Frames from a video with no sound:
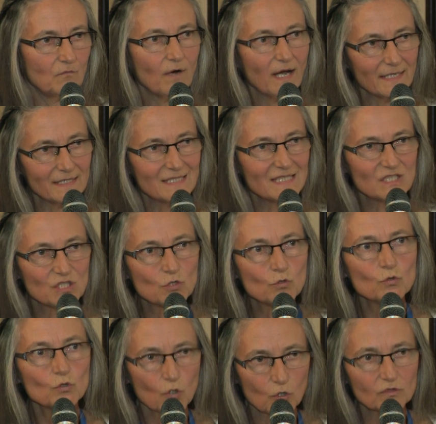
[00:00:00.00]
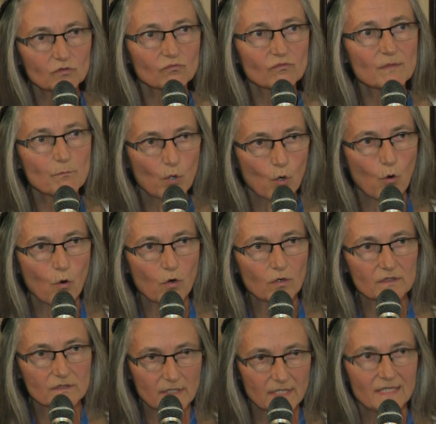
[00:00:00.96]
why did you not
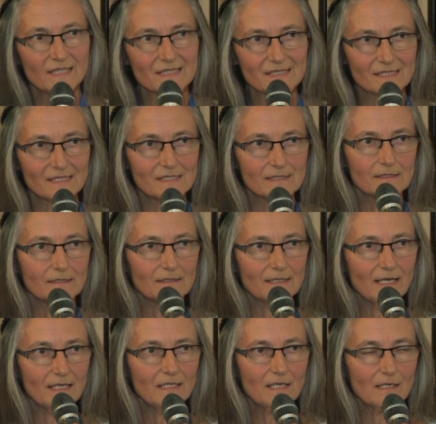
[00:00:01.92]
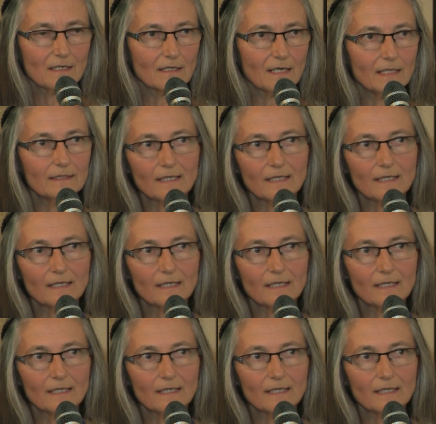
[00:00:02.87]
report an assisted dying?